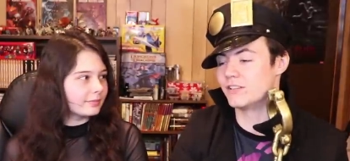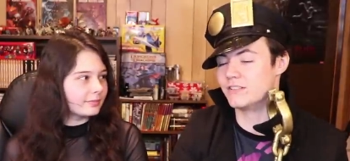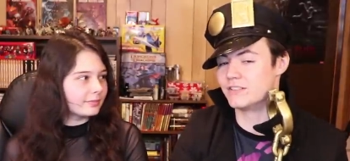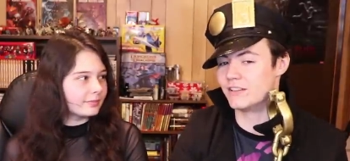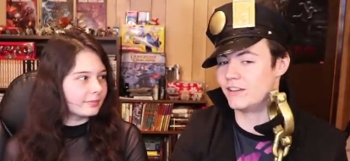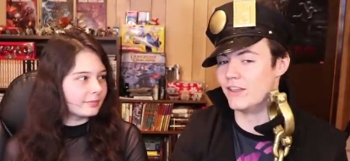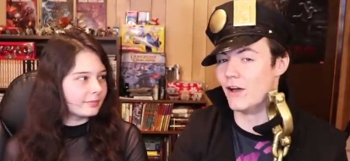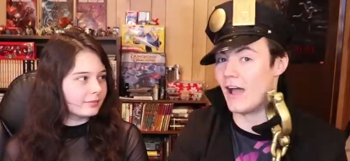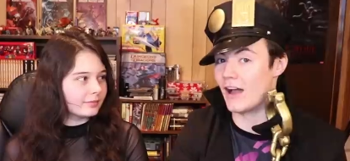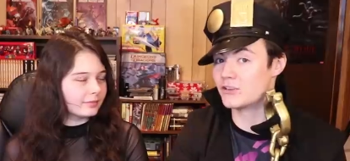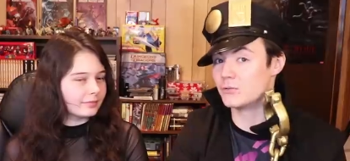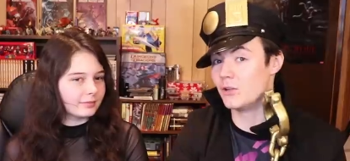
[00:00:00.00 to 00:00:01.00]
Speaker 1: because the
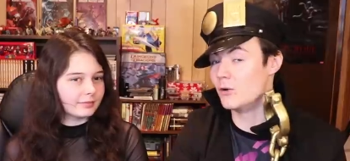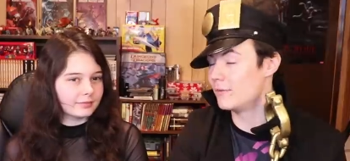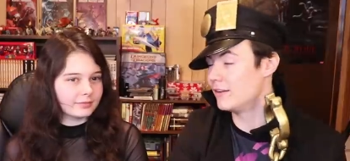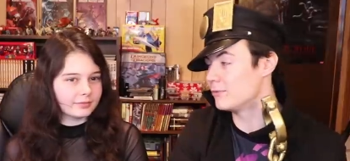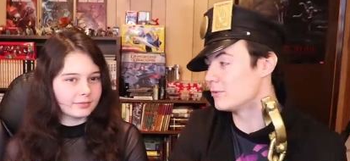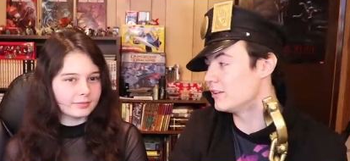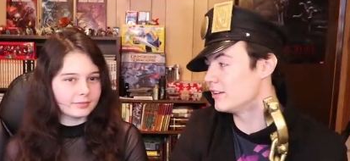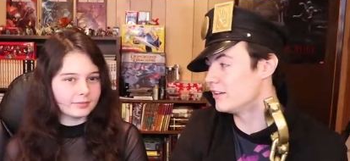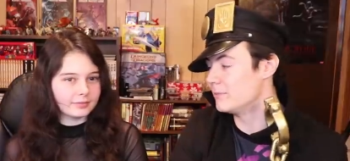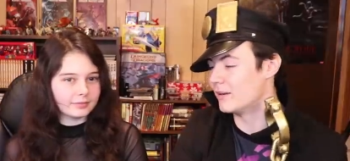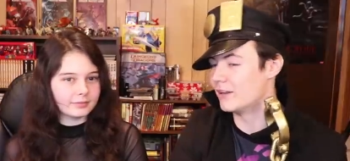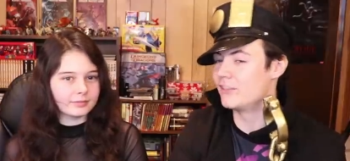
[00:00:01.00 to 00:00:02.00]
actual opening's really
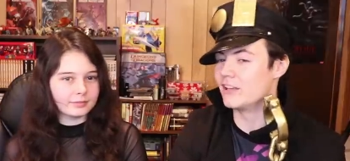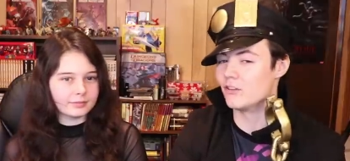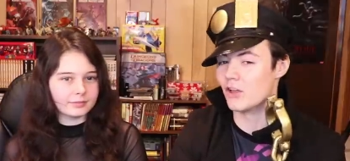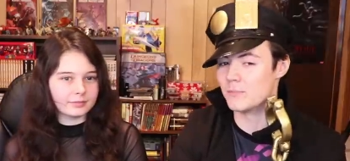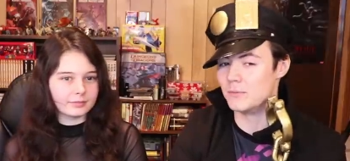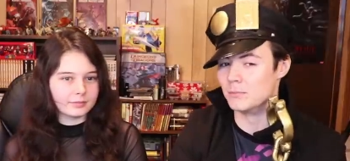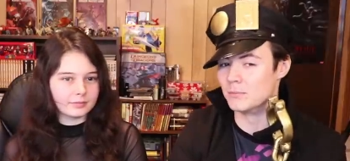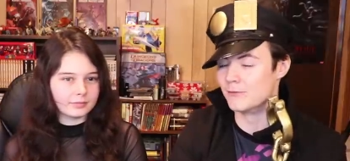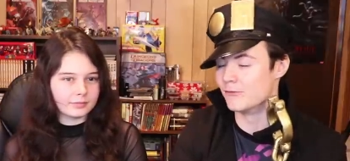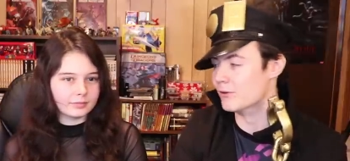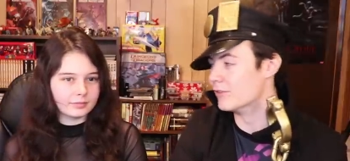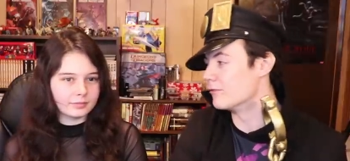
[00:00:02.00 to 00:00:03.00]
good, but I think a lot of people
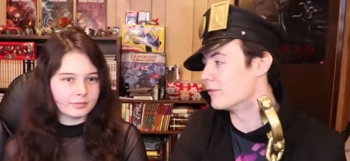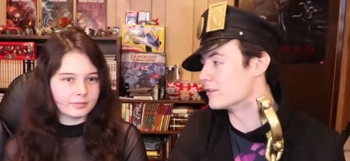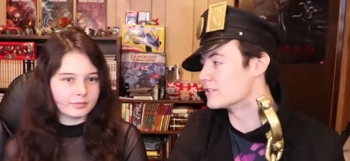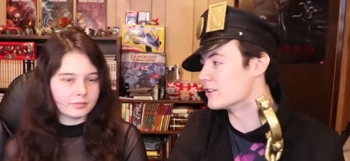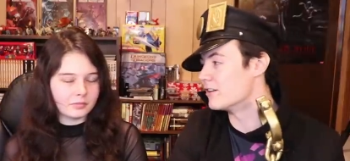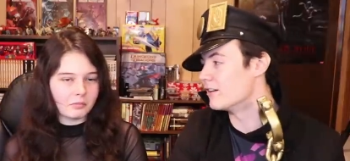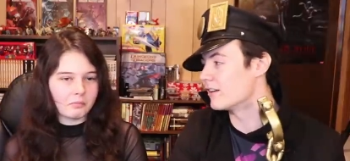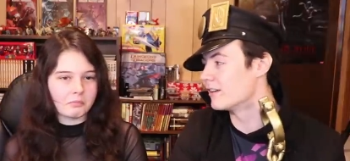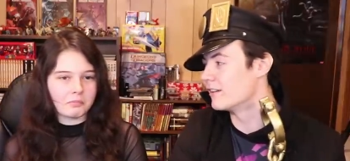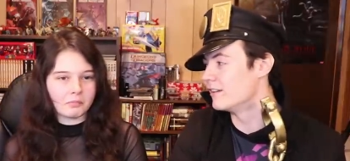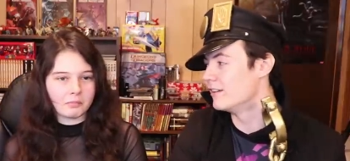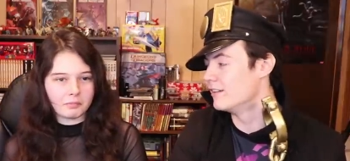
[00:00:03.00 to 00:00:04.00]
prefer the first song.
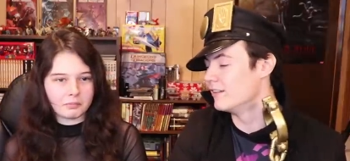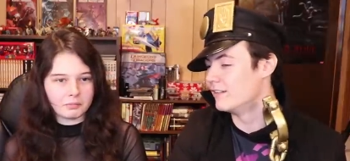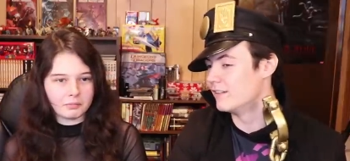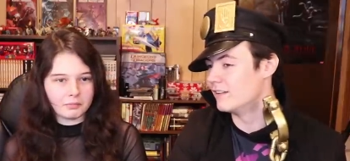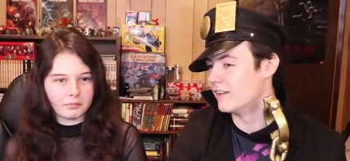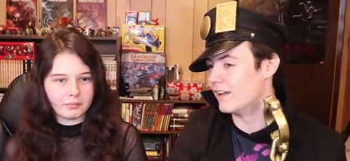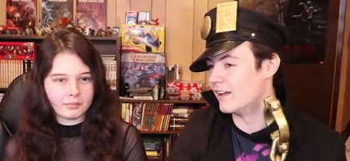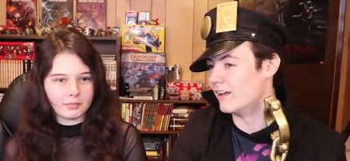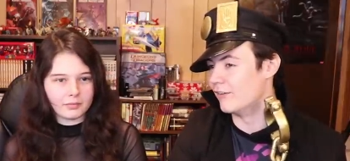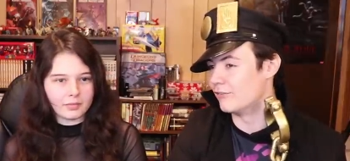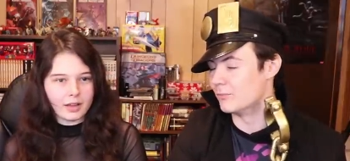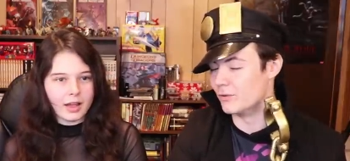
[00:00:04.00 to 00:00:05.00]
Hmm.
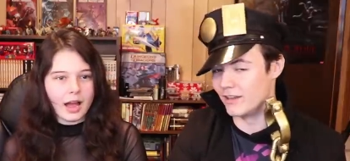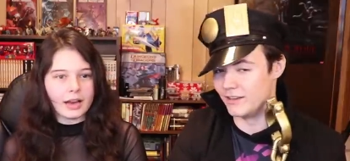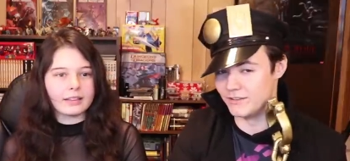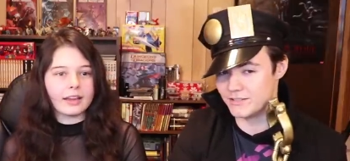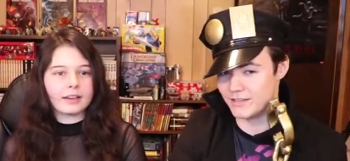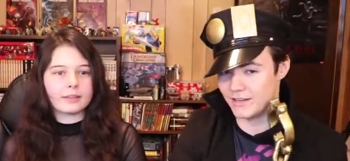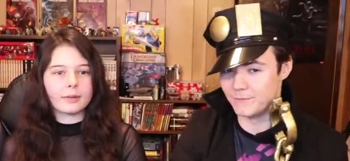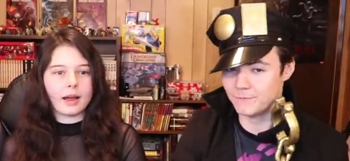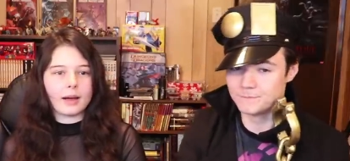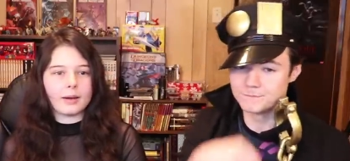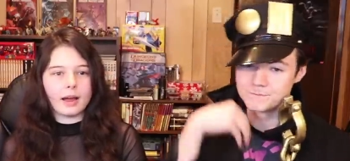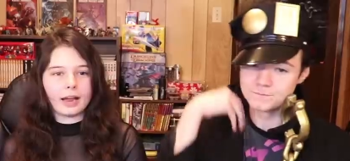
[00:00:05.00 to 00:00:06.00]
Uh, from what I, I liked,
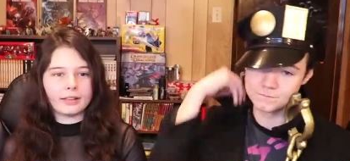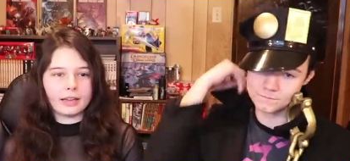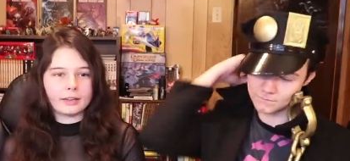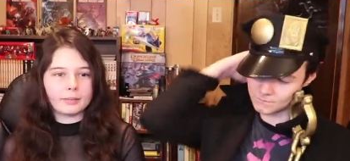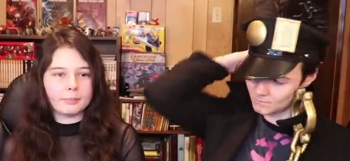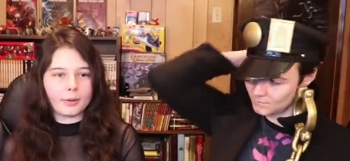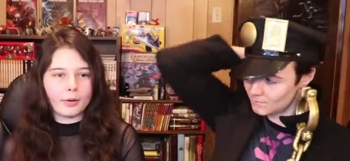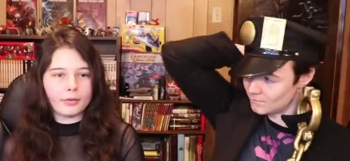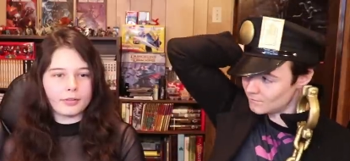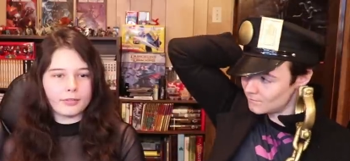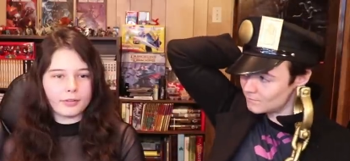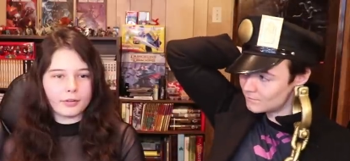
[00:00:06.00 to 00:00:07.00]
Speaker 2: I liked
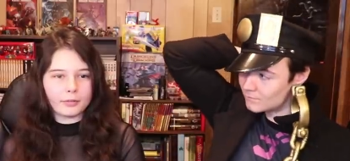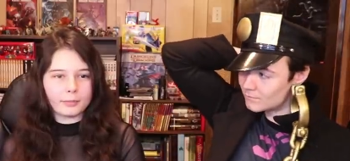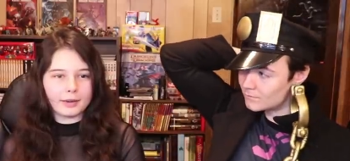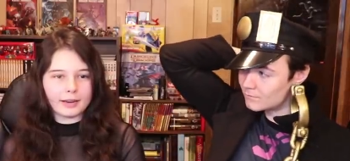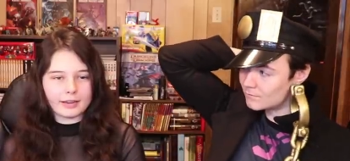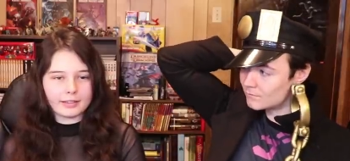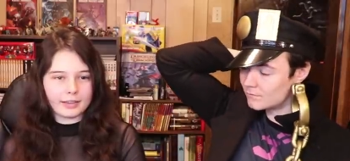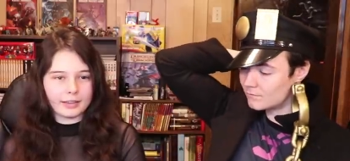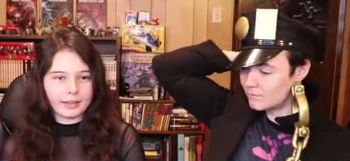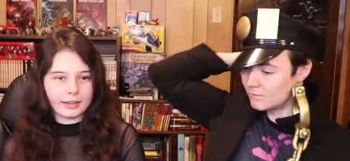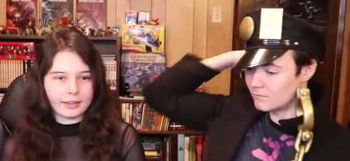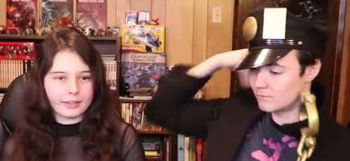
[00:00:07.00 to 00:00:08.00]
both of those, but I did
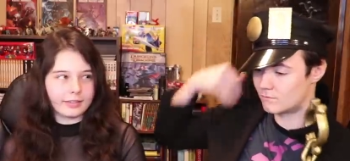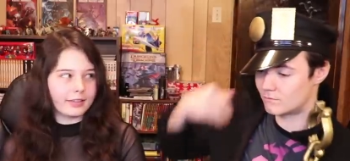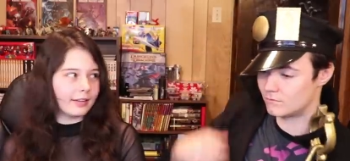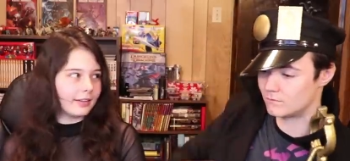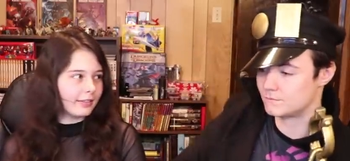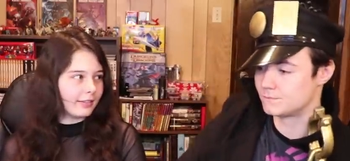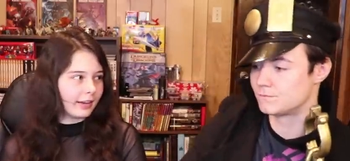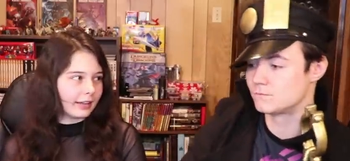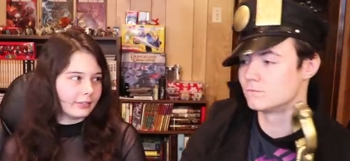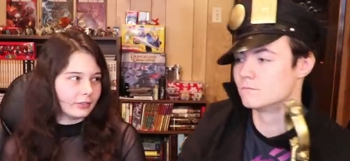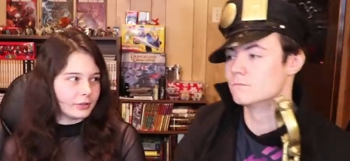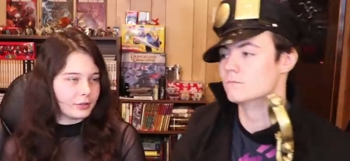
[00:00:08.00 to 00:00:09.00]
like the
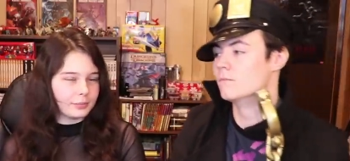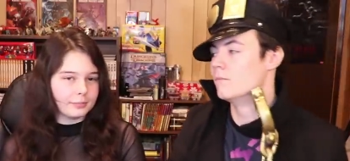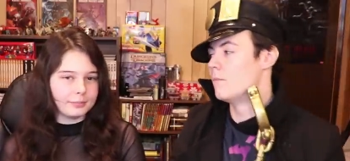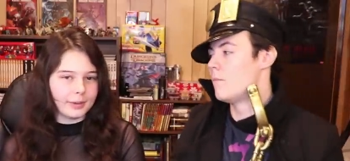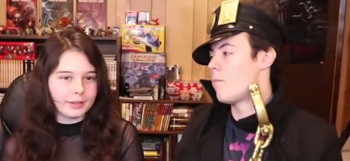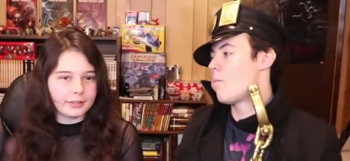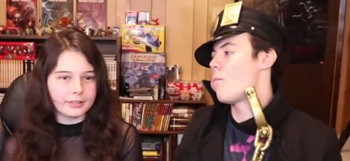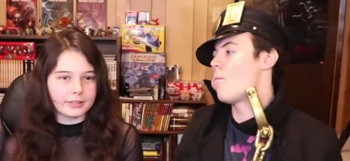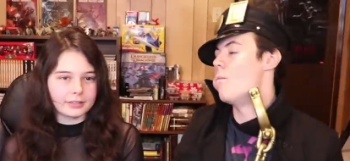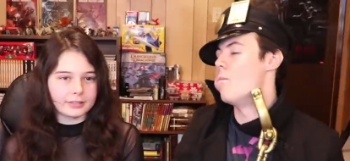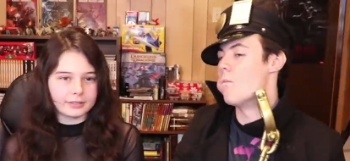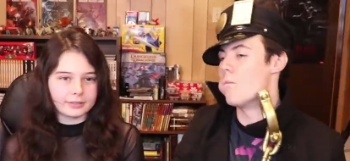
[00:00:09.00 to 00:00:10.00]
second version better.
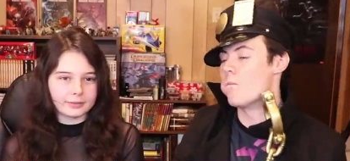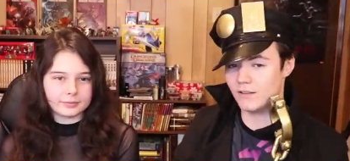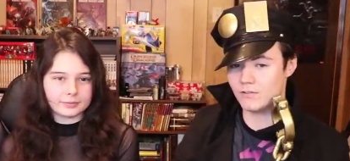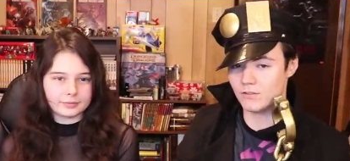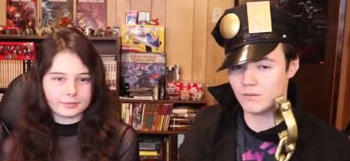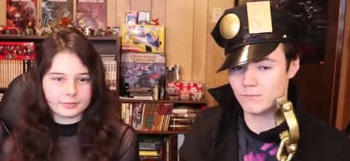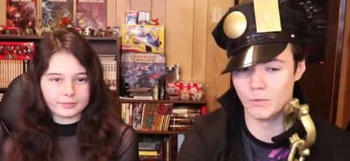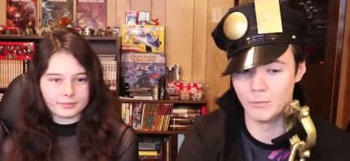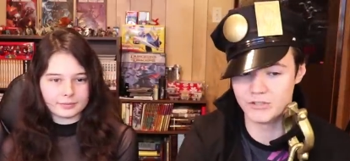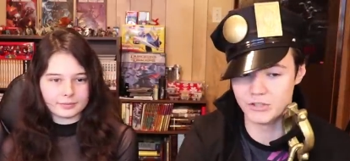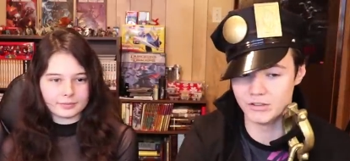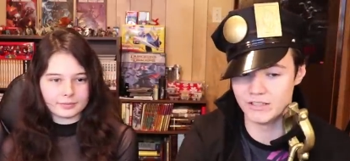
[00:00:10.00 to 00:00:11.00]
Speaker 1: Mm-hmm. Yeah, that's fair. What
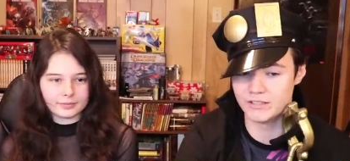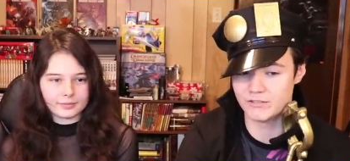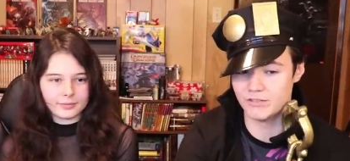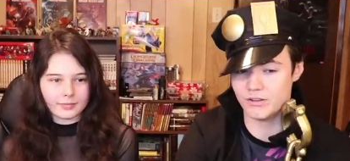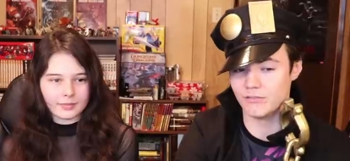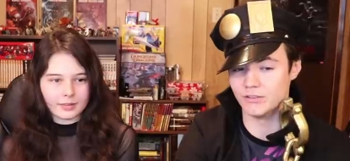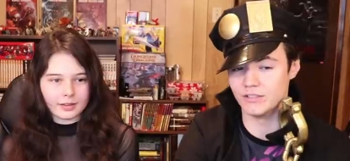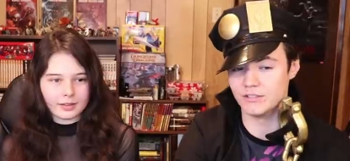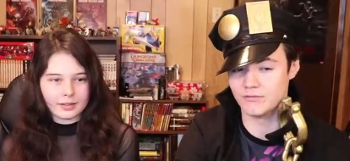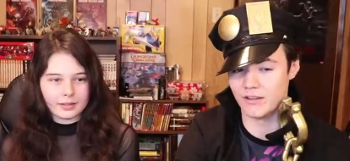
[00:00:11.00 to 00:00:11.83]
was your least? Do you have a least